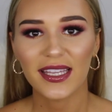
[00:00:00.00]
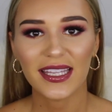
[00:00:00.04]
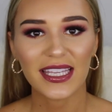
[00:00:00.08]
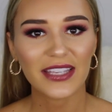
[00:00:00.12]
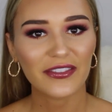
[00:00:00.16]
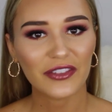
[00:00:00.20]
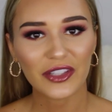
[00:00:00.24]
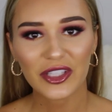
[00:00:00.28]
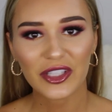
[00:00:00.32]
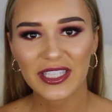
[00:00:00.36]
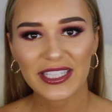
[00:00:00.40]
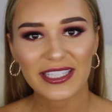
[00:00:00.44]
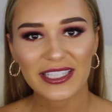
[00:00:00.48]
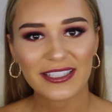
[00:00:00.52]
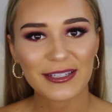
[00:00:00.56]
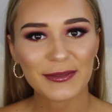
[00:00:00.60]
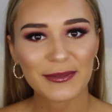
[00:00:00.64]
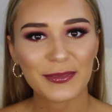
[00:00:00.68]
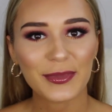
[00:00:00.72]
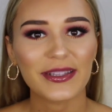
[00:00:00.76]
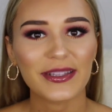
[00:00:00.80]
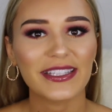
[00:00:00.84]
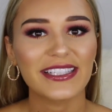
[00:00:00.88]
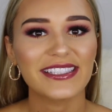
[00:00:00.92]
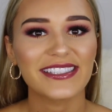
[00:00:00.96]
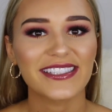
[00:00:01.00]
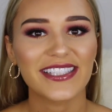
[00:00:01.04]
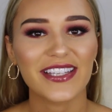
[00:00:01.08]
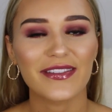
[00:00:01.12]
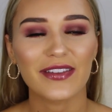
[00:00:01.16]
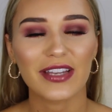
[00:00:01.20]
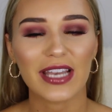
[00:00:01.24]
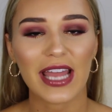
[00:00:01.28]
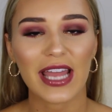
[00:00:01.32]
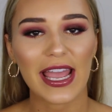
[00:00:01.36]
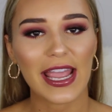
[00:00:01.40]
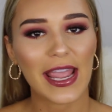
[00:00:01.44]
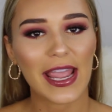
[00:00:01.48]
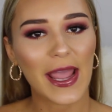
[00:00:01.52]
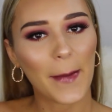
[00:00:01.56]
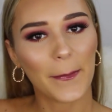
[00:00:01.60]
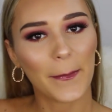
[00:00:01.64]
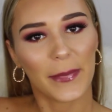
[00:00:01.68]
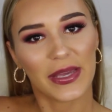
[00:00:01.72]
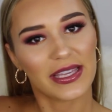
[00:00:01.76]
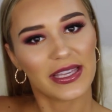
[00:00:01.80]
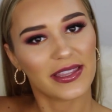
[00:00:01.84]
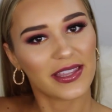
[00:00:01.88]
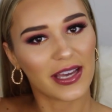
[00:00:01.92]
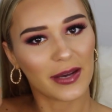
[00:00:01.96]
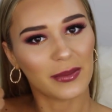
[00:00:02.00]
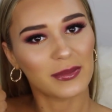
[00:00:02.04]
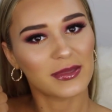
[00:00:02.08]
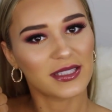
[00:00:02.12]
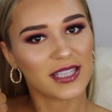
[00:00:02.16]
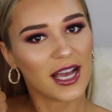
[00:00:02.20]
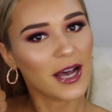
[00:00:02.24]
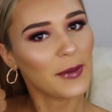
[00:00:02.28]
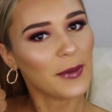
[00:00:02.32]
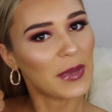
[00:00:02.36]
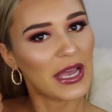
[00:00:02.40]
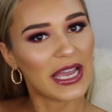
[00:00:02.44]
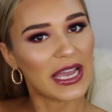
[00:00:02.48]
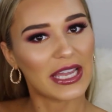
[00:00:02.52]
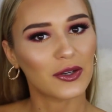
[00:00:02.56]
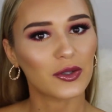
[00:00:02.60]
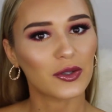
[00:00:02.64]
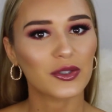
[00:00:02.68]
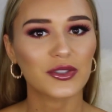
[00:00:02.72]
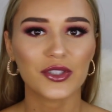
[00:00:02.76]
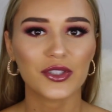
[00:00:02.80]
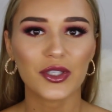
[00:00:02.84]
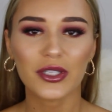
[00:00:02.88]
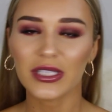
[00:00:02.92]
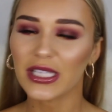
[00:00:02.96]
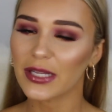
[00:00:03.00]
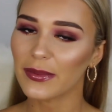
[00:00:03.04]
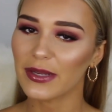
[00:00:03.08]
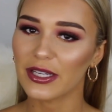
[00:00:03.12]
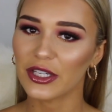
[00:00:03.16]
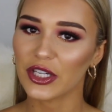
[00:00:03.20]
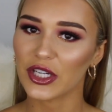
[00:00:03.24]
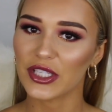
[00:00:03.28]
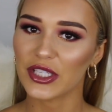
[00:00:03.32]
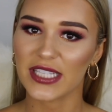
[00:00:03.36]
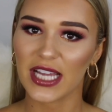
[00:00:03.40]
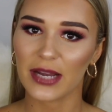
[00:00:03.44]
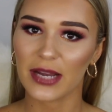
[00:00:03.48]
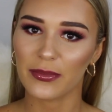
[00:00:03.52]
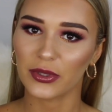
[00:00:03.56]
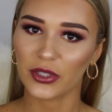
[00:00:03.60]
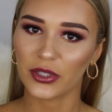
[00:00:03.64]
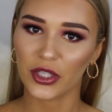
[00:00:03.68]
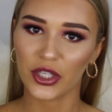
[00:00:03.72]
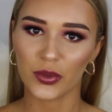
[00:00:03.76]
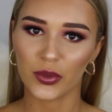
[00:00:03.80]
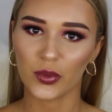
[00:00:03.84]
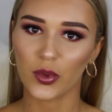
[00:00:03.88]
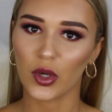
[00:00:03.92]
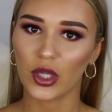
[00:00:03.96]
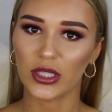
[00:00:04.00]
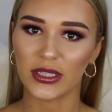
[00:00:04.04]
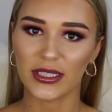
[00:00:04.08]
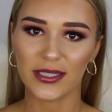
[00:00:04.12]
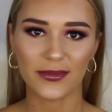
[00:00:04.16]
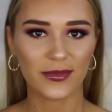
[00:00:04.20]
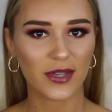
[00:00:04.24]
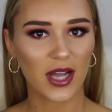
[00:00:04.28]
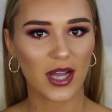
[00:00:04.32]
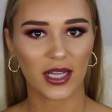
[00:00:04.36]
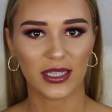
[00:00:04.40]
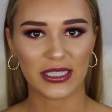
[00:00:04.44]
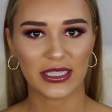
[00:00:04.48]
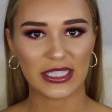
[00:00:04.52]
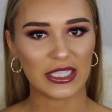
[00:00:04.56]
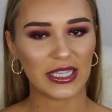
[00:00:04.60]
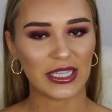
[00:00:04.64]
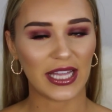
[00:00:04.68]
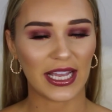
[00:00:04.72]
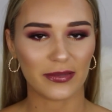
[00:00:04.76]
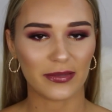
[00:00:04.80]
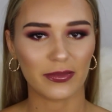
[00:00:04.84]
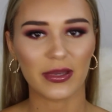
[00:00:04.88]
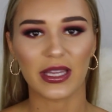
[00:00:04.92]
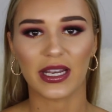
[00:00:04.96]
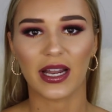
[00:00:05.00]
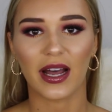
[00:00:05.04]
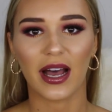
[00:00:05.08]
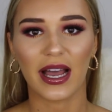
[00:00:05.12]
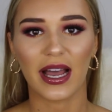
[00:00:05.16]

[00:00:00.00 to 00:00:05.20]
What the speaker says: If you did, please give it a big thumbs up and also let me know down below what lip color you like better.